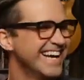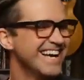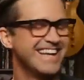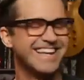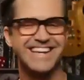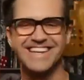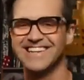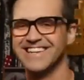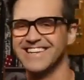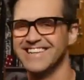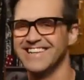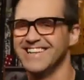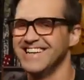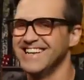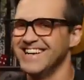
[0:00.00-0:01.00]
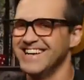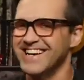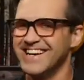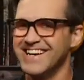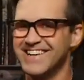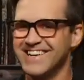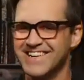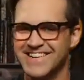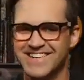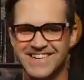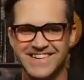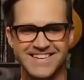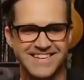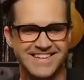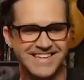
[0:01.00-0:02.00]

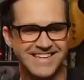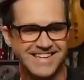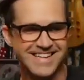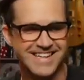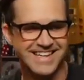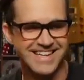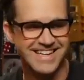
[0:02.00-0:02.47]
The person shown says nothing.